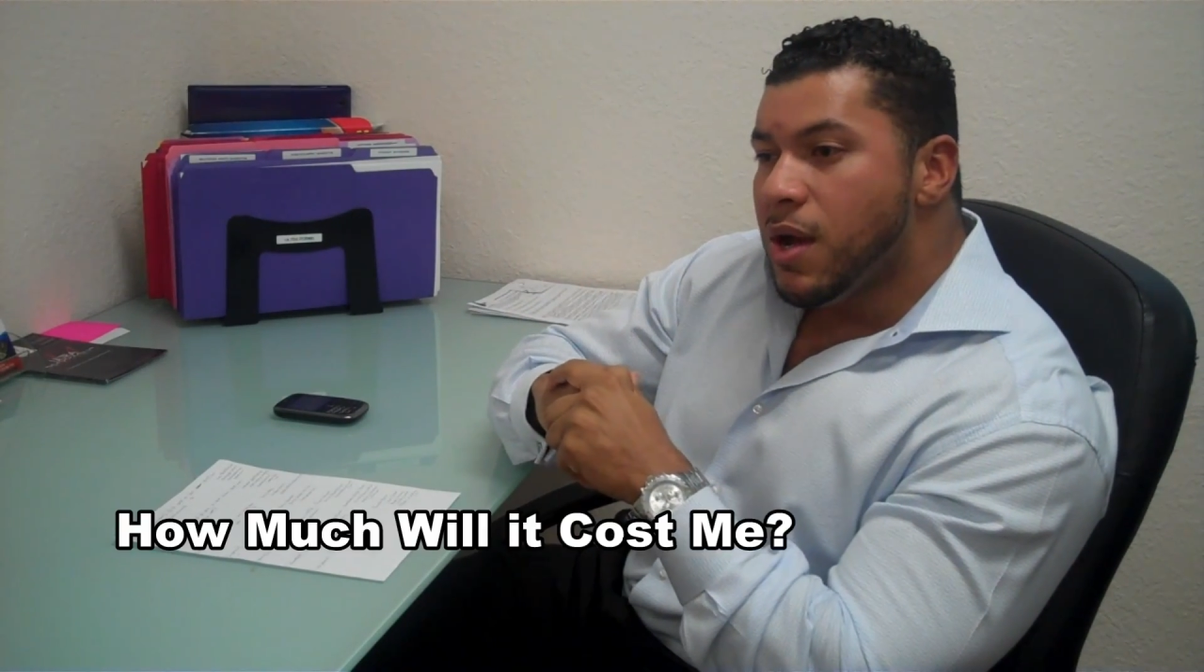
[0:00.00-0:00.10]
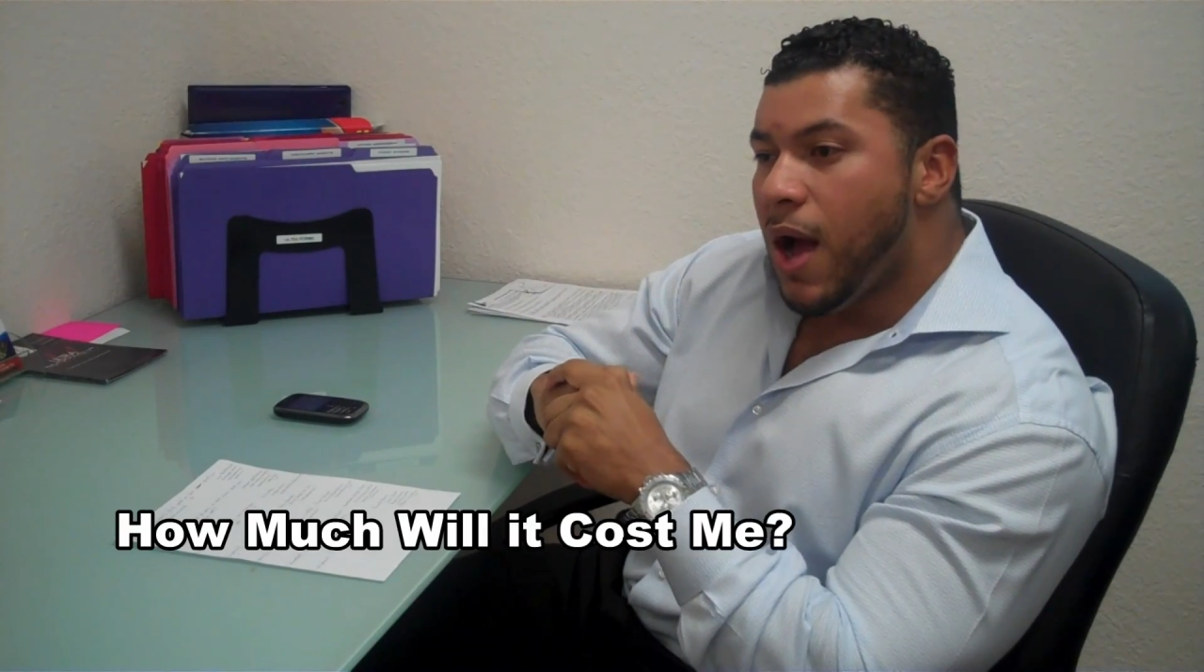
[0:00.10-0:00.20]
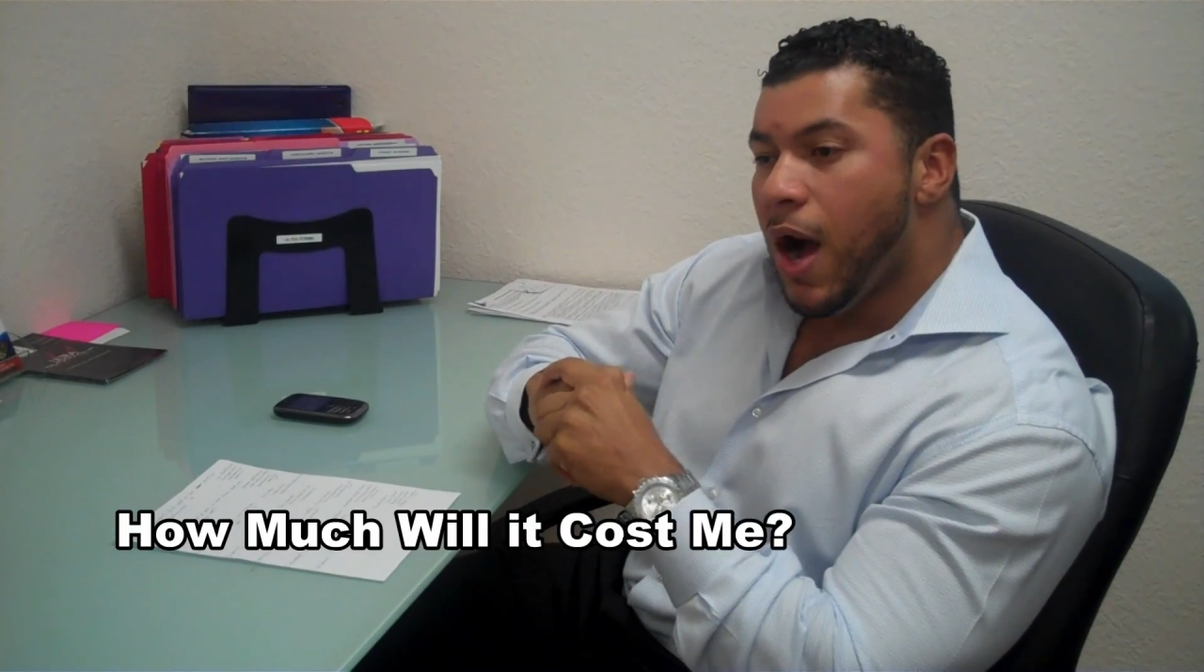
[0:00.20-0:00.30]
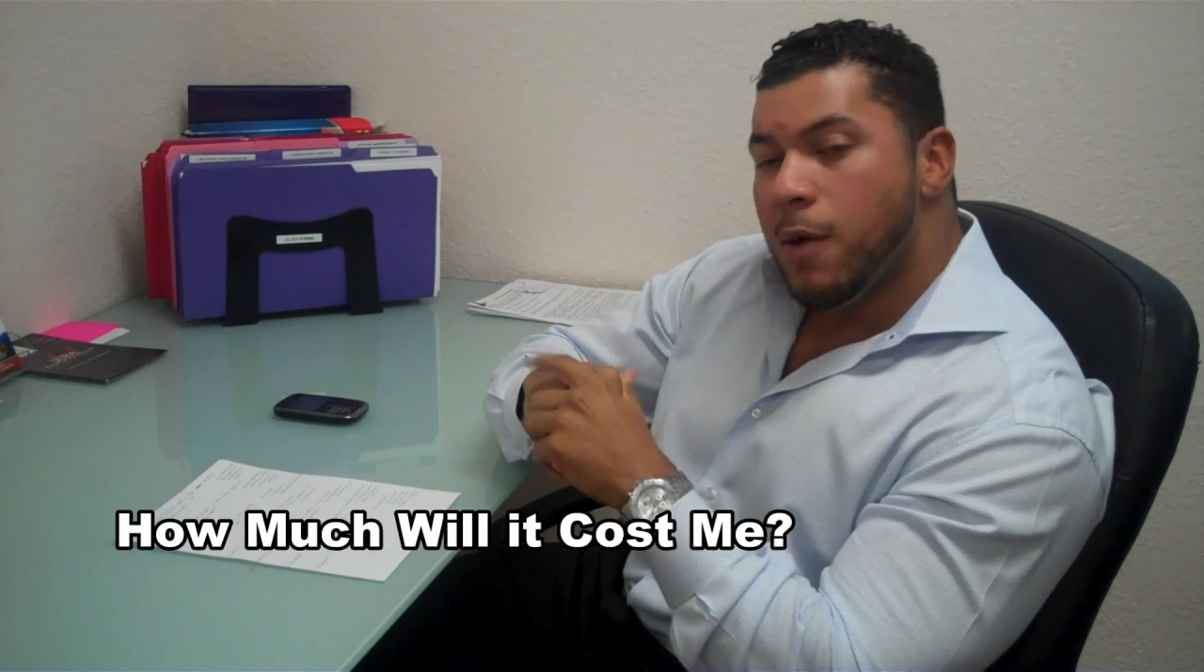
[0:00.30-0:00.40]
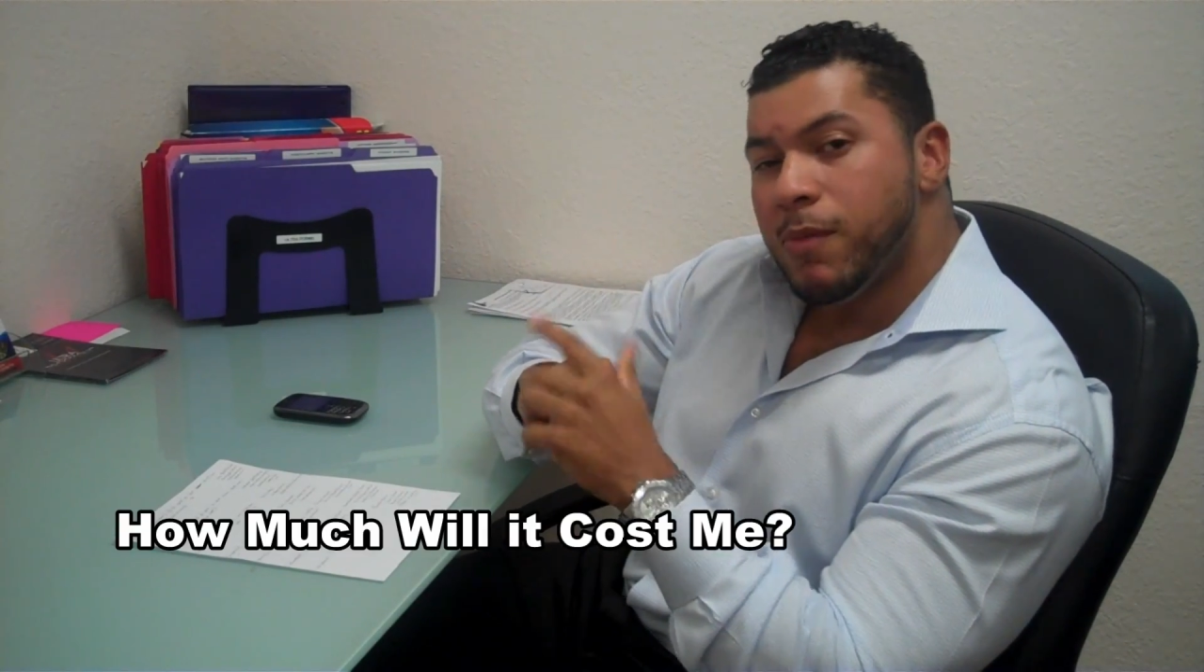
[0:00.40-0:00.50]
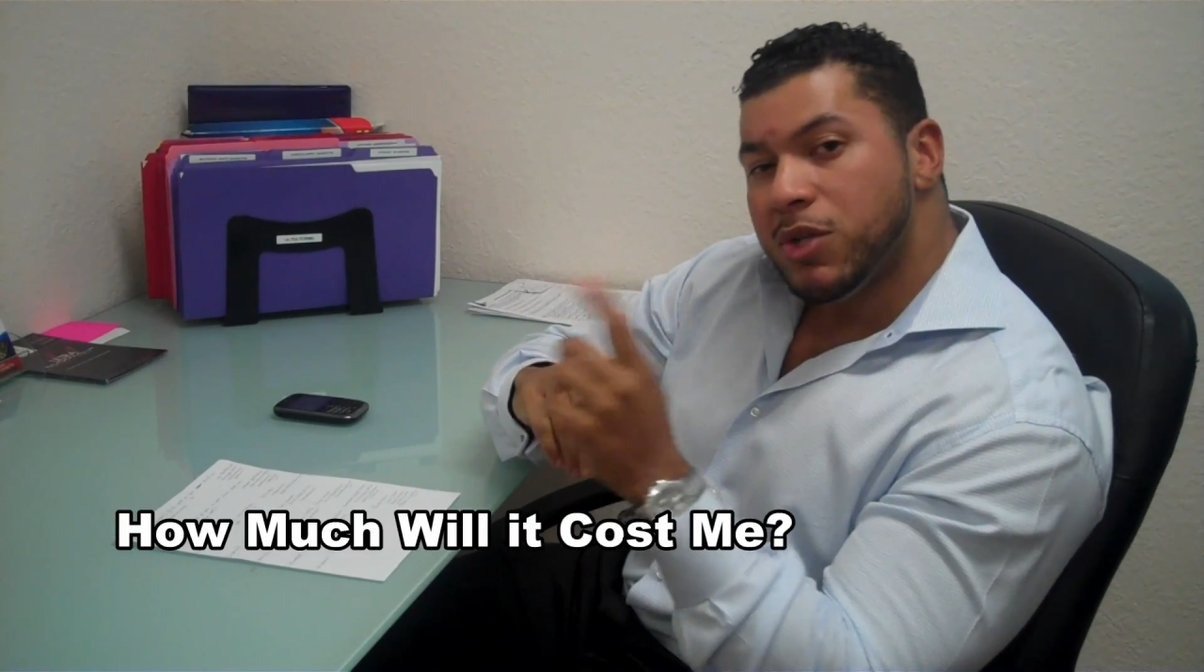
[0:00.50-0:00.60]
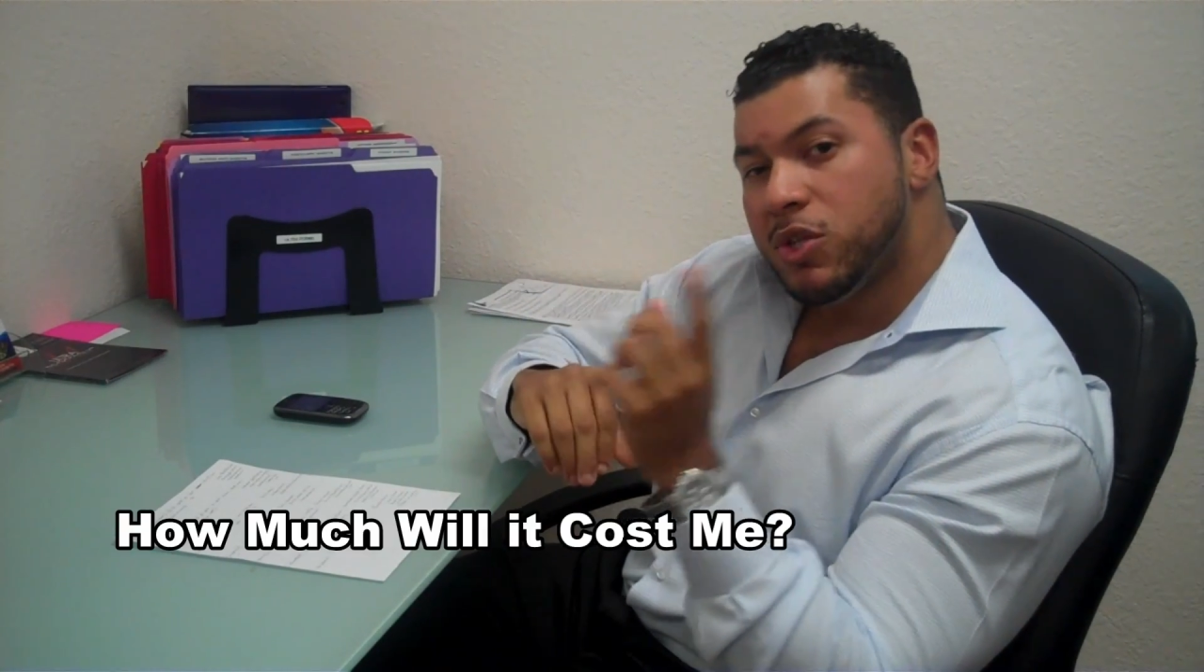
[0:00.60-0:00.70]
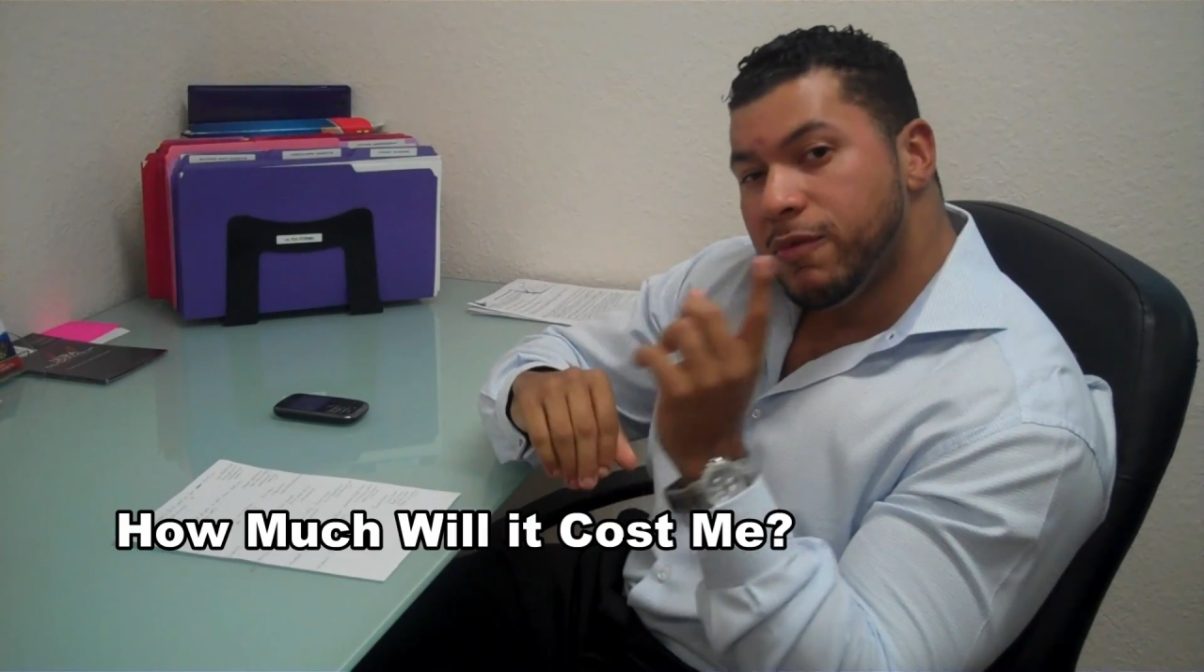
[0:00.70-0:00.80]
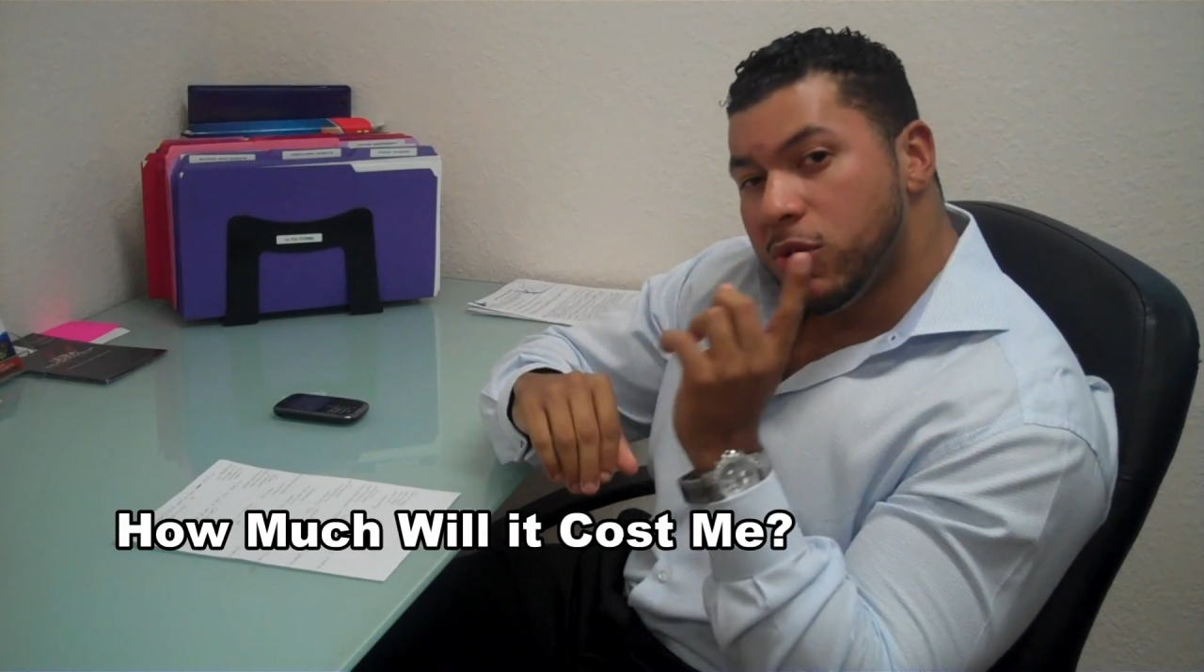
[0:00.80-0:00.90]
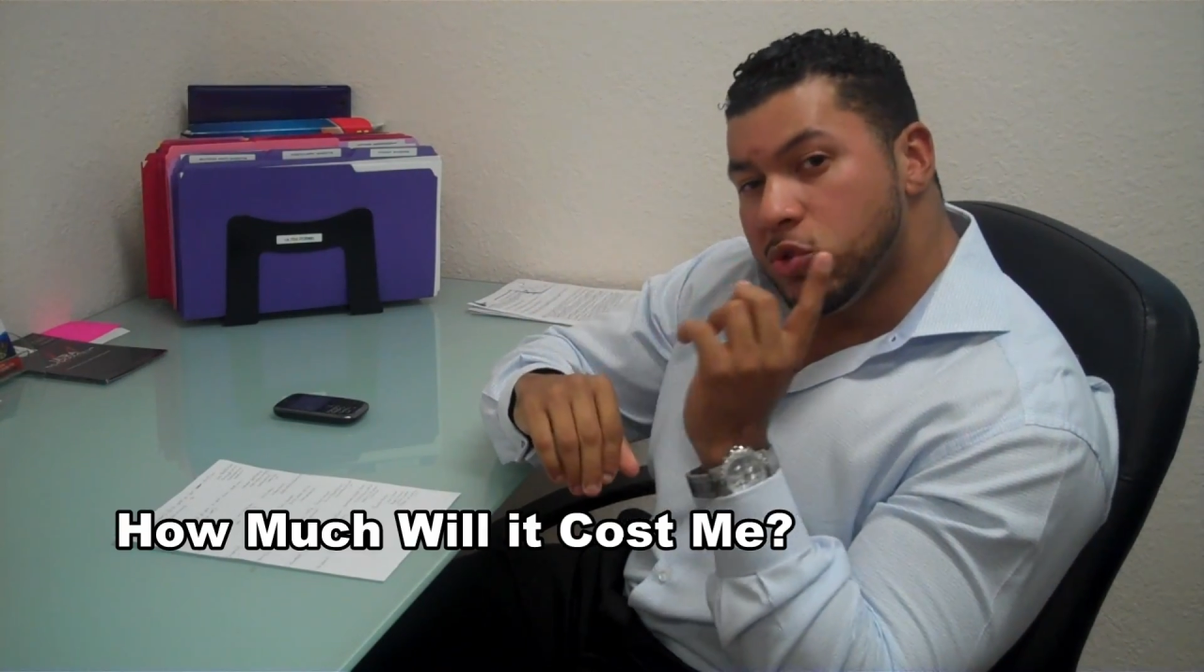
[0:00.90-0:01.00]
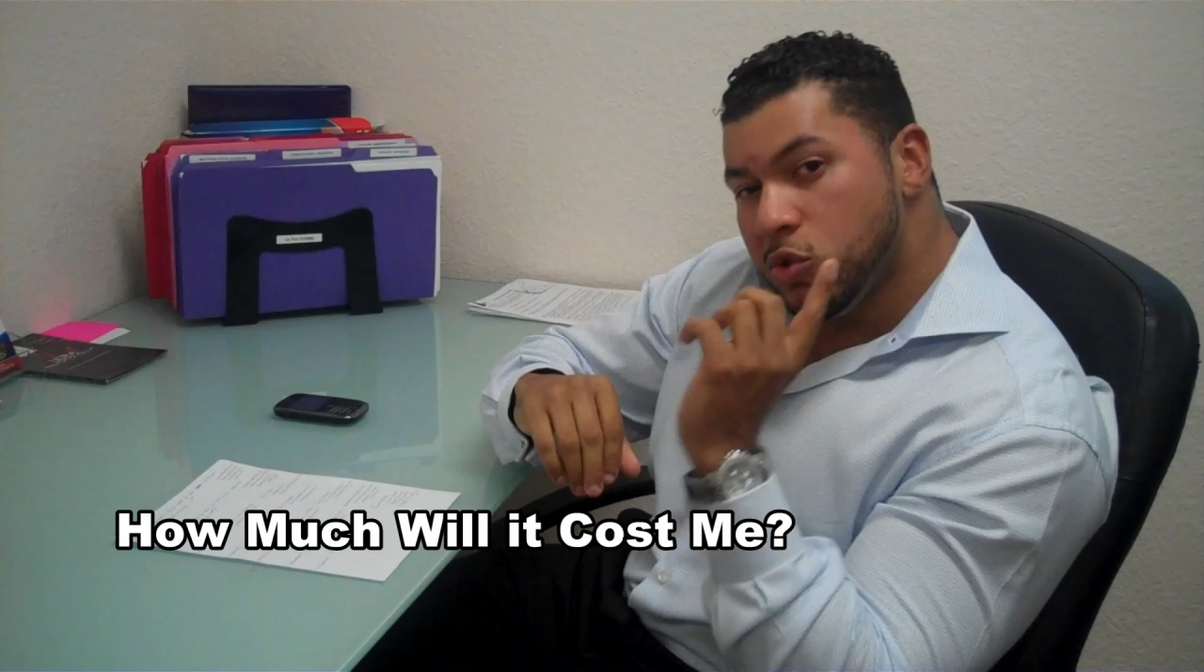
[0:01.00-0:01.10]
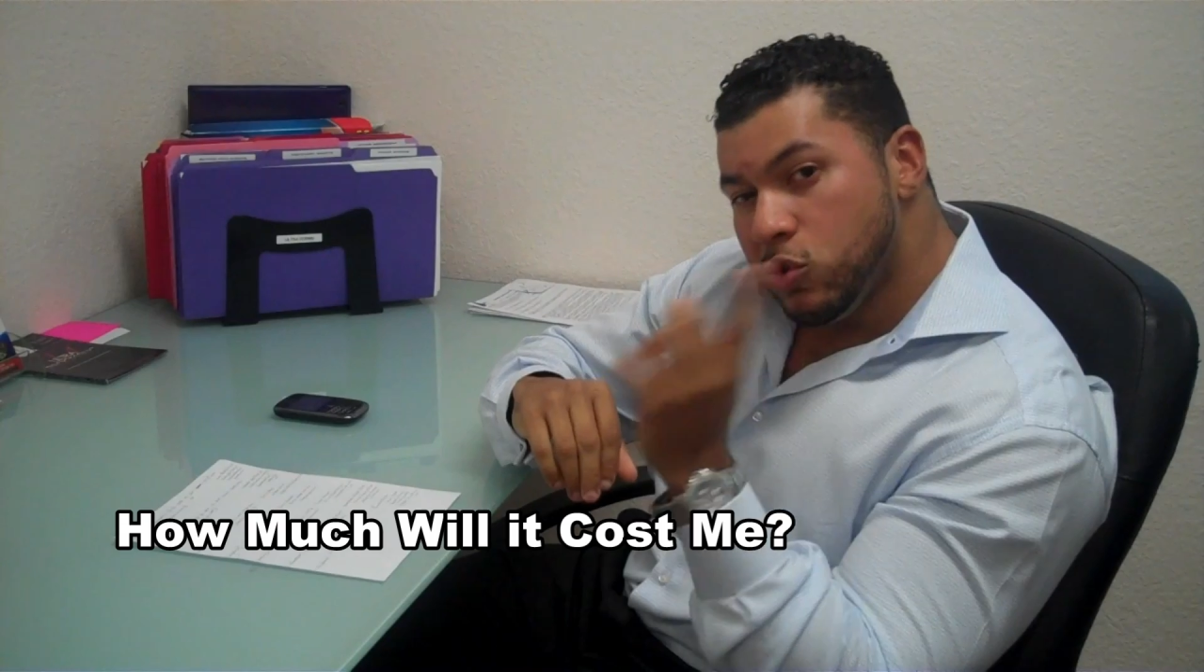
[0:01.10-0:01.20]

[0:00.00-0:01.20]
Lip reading: how much of it do